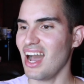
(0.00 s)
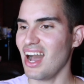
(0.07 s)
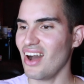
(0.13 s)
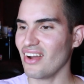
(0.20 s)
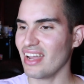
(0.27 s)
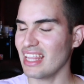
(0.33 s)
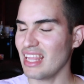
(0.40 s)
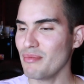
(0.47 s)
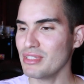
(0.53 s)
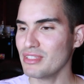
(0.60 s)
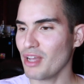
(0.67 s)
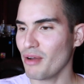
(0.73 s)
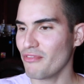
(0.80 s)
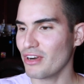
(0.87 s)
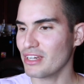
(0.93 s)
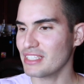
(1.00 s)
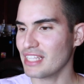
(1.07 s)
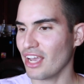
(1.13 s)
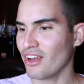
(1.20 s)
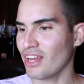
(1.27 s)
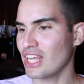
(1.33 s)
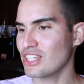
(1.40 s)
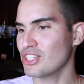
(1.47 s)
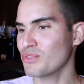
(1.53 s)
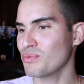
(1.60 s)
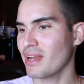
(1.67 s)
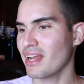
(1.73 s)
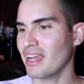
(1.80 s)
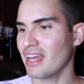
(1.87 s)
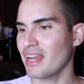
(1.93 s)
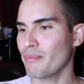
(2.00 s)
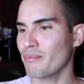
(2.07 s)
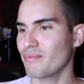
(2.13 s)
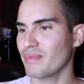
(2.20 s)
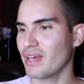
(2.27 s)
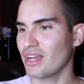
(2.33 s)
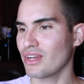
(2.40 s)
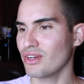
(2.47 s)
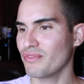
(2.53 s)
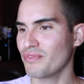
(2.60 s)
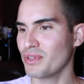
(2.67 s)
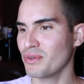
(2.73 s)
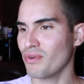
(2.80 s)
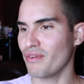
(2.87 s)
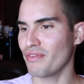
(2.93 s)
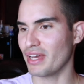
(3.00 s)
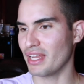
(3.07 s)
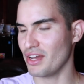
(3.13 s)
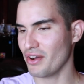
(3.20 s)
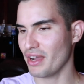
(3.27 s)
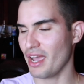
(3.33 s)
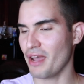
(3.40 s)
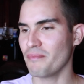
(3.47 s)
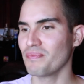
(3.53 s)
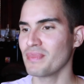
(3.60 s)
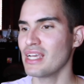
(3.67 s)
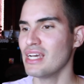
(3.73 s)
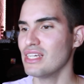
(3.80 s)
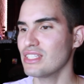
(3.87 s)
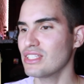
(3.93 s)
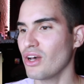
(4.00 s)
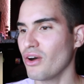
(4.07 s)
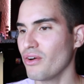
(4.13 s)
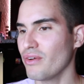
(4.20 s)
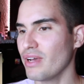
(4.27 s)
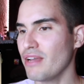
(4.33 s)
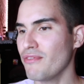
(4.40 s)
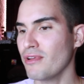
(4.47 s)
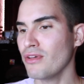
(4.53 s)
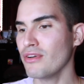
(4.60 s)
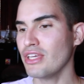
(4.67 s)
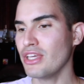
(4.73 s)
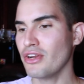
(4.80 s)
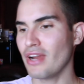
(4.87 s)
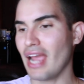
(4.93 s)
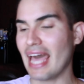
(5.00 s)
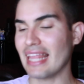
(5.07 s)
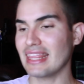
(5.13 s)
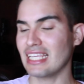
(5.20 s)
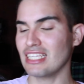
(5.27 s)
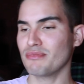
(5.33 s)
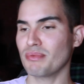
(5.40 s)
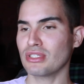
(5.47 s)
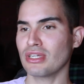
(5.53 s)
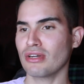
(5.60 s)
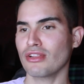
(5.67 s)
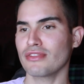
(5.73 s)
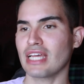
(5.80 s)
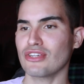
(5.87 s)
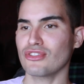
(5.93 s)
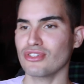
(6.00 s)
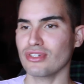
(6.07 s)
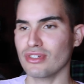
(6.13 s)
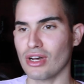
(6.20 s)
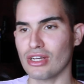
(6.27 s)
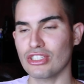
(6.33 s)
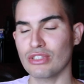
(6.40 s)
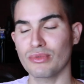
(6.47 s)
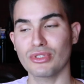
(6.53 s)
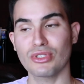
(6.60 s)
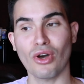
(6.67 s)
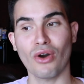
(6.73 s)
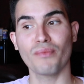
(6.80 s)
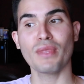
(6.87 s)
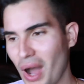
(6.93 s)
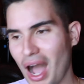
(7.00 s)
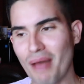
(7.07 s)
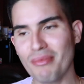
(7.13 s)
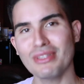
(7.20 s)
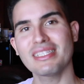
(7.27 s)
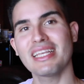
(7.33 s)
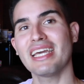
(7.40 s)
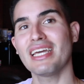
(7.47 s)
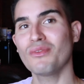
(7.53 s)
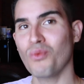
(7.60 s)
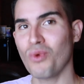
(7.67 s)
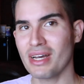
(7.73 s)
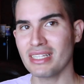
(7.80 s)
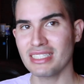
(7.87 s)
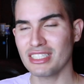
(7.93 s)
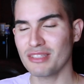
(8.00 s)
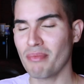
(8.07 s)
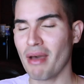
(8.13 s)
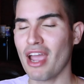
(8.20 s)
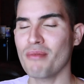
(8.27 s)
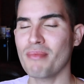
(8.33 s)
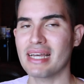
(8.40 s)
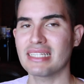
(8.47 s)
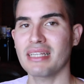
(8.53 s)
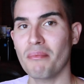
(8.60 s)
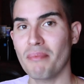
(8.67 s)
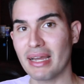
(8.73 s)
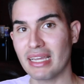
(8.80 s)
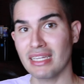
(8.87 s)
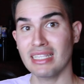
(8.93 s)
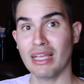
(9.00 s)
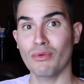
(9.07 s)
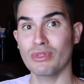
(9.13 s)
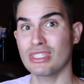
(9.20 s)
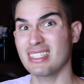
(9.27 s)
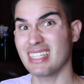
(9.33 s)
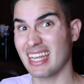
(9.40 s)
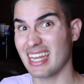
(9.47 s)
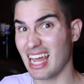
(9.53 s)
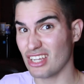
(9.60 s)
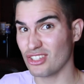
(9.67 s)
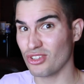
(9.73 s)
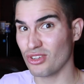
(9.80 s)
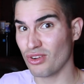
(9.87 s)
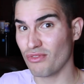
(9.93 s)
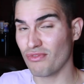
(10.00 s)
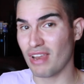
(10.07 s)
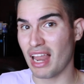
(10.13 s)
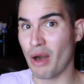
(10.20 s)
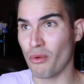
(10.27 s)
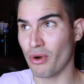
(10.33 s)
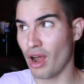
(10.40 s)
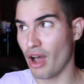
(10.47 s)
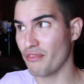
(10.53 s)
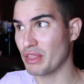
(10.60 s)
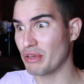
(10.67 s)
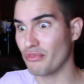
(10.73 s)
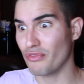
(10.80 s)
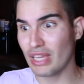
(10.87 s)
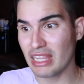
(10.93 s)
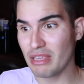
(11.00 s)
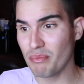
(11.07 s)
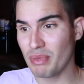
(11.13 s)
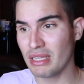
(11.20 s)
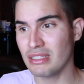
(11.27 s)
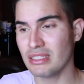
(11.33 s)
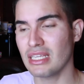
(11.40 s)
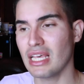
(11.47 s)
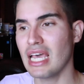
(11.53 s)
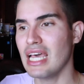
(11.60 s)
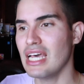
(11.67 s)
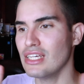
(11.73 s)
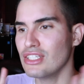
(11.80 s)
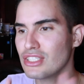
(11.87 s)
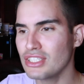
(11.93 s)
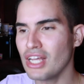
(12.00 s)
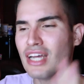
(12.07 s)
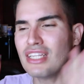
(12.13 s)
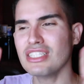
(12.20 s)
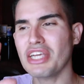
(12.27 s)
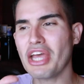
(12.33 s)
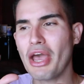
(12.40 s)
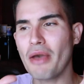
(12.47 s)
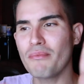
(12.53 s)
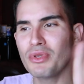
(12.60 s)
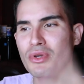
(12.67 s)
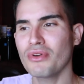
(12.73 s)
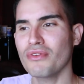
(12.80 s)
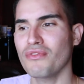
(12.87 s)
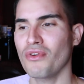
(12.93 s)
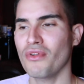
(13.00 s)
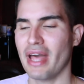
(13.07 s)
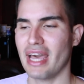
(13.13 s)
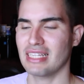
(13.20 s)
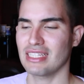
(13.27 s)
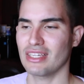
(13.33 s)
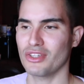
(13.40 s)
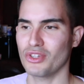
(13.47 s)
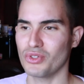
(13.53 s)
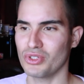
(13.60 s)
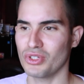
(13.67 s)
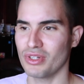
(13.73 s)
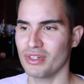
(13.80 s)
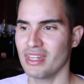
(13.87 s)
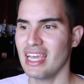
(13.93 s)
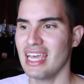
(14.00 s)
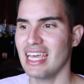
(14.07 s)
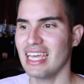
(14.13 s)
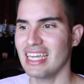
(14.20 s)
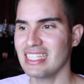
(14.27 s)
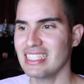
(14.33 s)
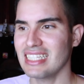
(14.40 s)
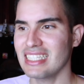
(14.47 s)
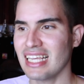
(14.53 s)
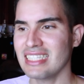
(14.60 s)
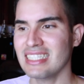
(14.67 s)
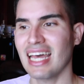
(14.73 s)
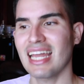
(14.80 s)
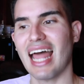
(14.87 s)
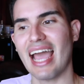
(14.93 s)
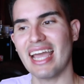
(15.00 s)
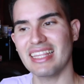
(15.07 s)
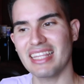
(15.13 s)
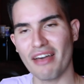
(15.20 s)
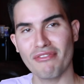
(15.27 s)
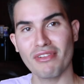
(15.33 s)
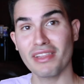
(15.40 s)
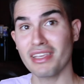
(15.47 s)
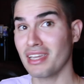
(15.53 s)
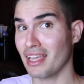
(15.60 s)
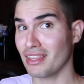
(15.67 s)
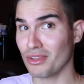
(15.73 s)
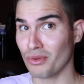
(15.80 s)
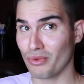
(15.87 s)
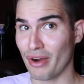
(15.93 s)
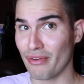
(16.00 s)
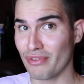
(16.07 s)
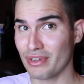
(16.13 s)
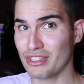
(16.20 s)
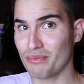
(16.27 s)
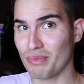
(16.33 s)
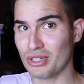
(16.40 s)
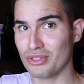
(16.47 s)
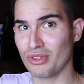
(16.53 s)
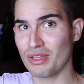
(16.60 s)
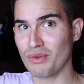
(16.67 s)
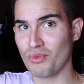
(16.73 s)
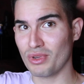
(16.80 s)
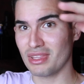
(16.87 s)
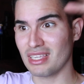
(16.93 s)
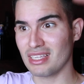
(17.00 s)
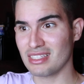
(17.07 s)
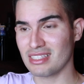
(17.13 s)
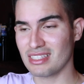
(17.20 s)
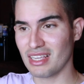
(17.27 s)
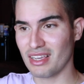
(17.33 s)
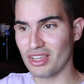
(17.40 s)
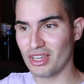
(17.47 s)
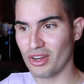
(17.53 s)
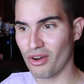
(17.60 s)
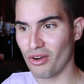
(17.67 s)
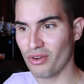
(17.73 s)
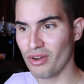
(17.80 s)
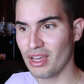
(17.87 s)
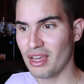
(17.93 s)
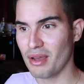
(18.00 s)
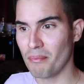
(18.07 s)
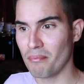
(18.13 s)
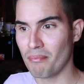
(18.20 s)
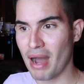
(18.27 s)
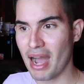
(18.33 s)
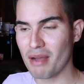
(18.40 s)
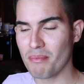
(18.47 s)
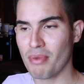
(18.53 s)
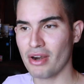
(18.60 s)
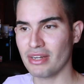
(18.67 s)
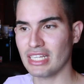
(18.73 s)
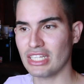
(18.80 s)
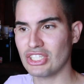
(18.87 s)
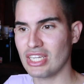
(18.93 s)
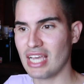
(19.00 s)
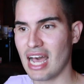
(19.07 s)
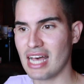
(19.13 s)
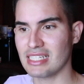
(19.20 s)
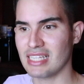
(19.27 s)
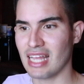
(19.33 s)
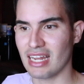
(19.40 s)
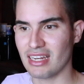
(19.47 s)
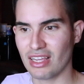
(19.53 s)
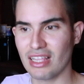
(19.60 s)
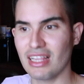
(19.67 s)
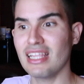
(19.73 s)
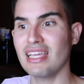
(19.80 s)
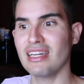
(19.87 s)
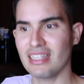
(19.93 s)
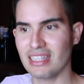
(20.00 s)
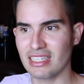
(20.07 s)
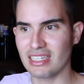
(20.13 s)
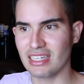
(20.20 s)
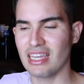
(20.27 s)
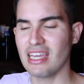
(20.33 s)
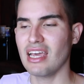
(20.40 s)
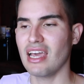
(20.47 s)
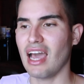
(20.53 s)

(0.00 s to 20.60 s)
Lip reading: Okay, let me stop for a second. I just want to get a good view of it. Okay, so if we look here at this particular national costume, so obviously it was inspired by Sampaguita, which is the national flower of the Philippines. Such a beautiful execution, in the sense that I definitely get the reference, especially with this, you know, back part that she has that clearly